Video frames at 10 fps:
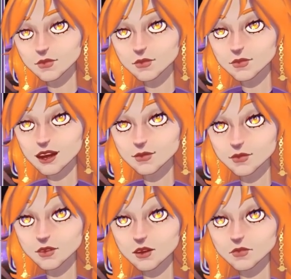It's
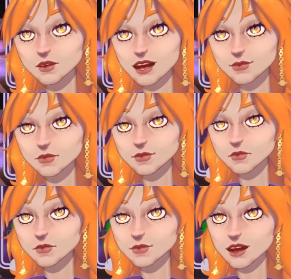not about practical
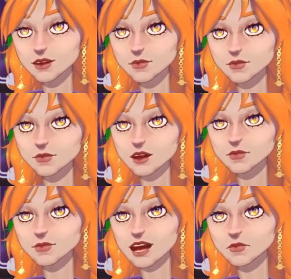simplification
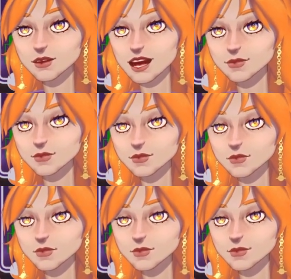of game mechanics. It's
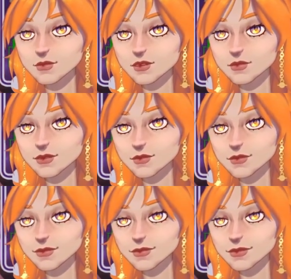just an insulting
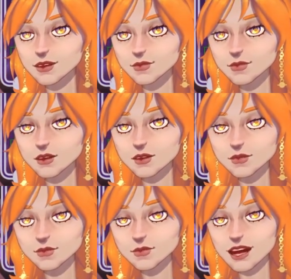story
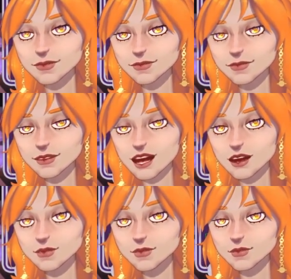to try to
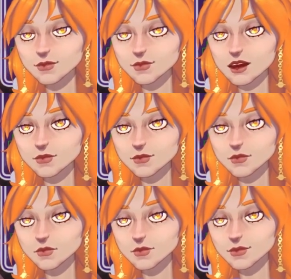tell. It's far
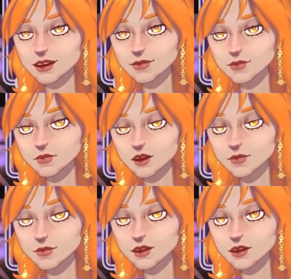from
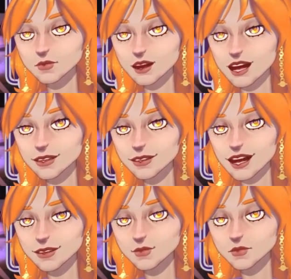Spiritfarer bad
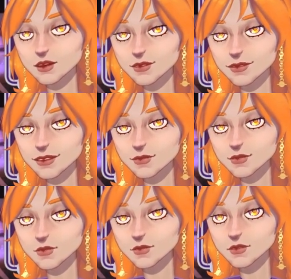yet, but
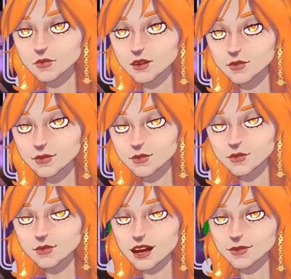even for a whimsical
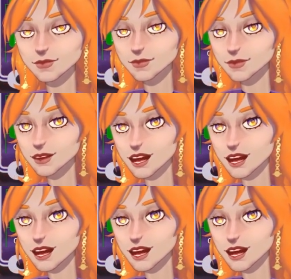fantasy,